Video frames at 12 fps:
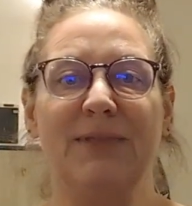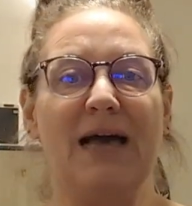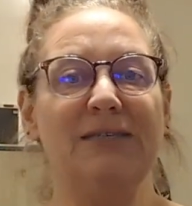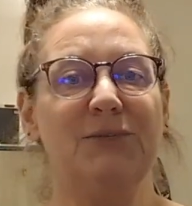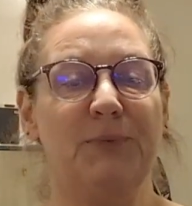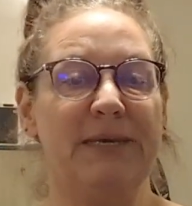
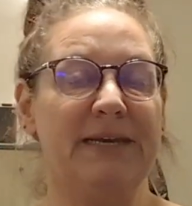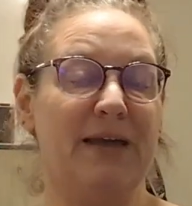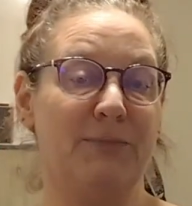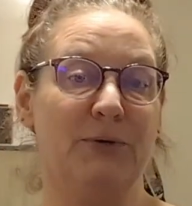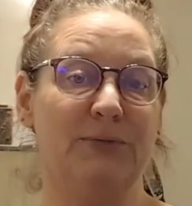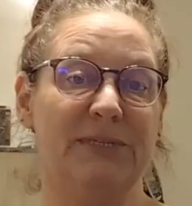last week
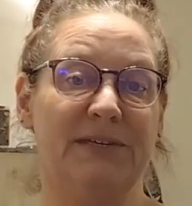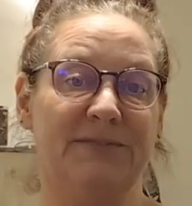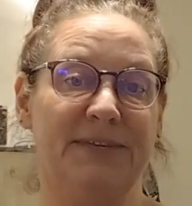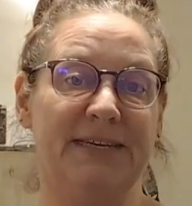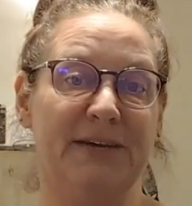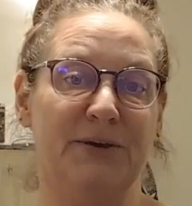I posted a
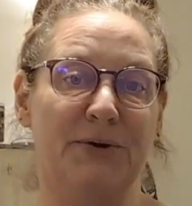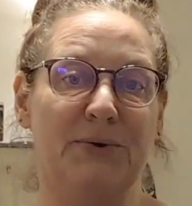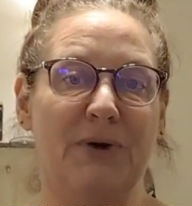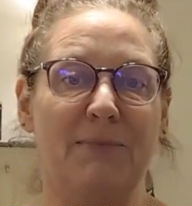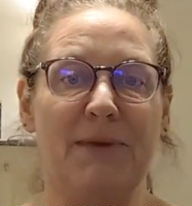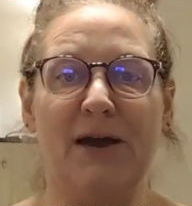video
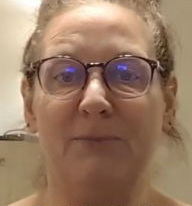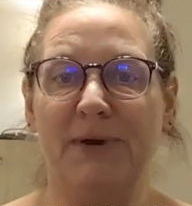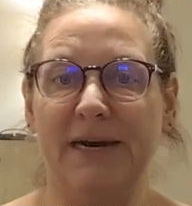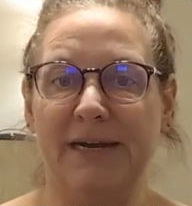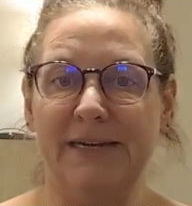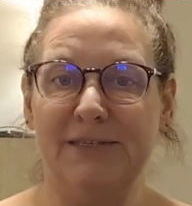about
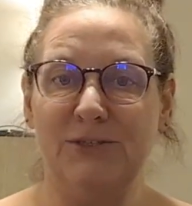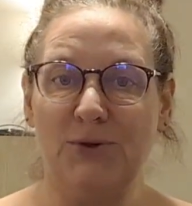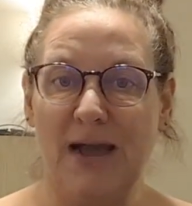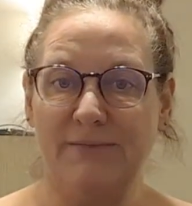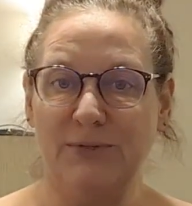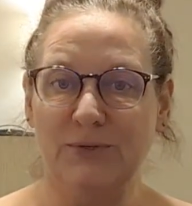my
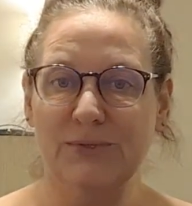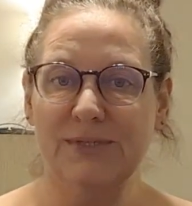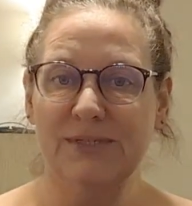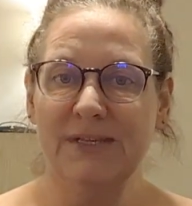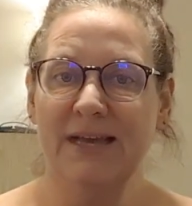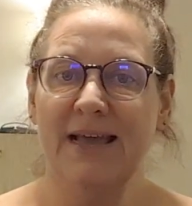travels,
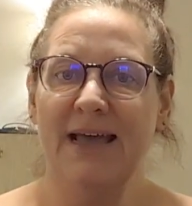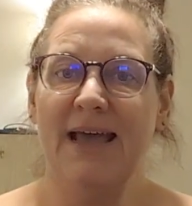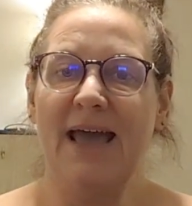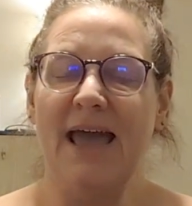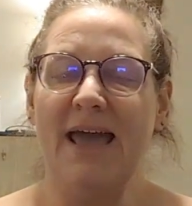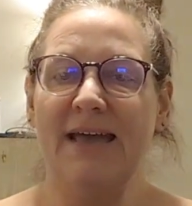
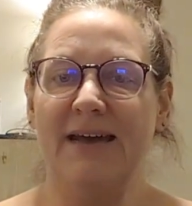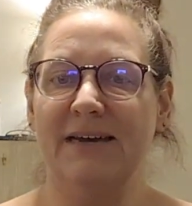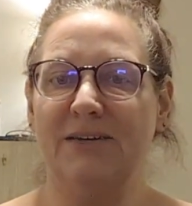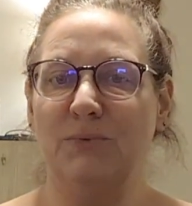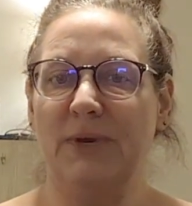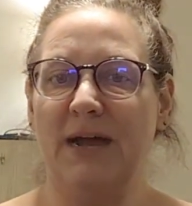
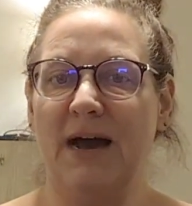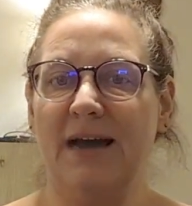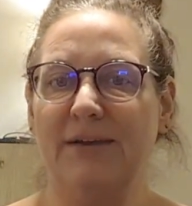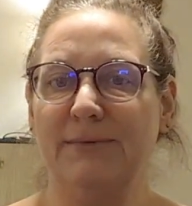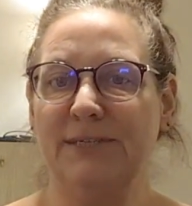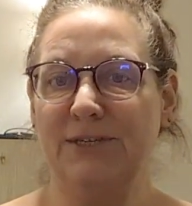and when
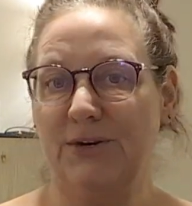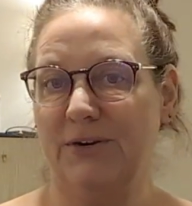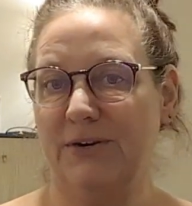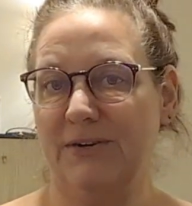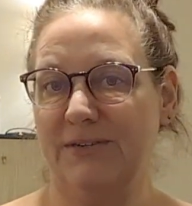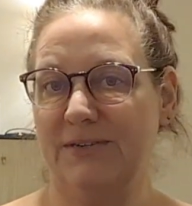I
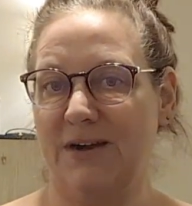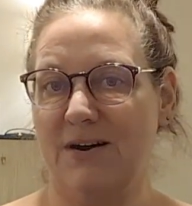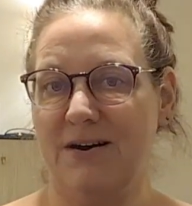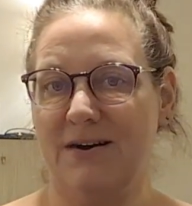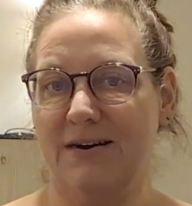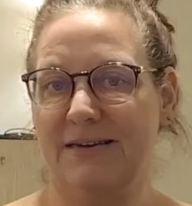returned
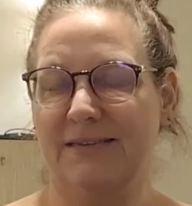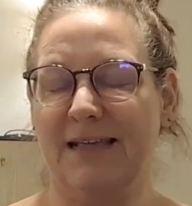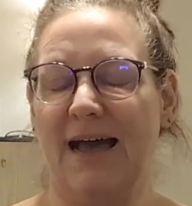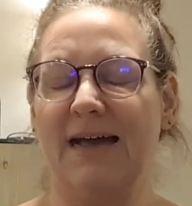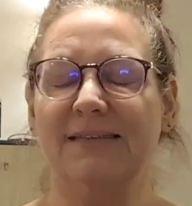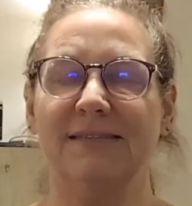on
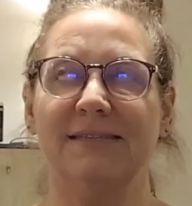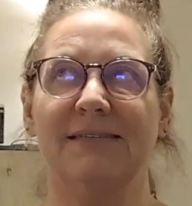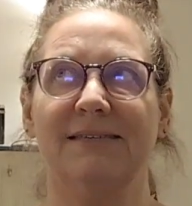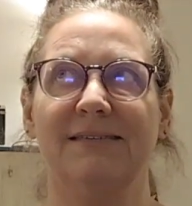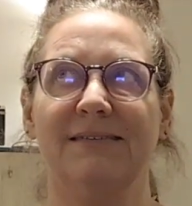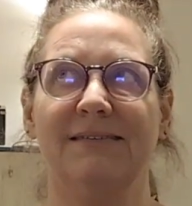last
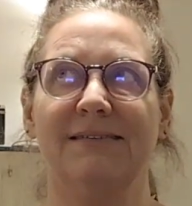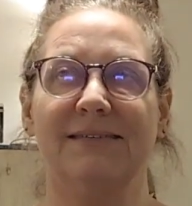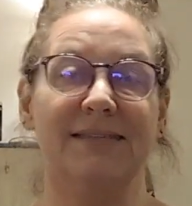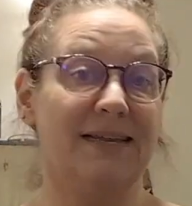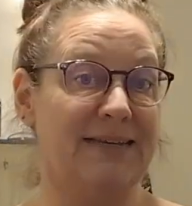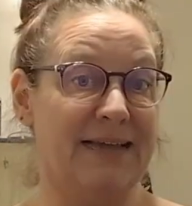
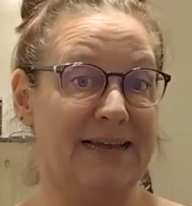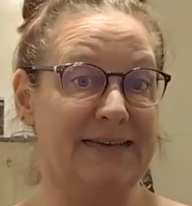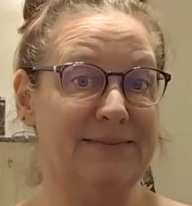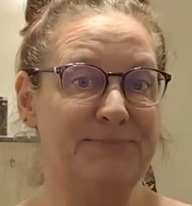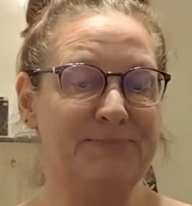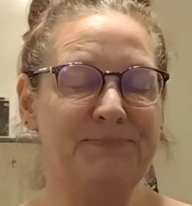
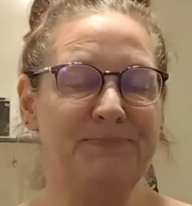Sunday,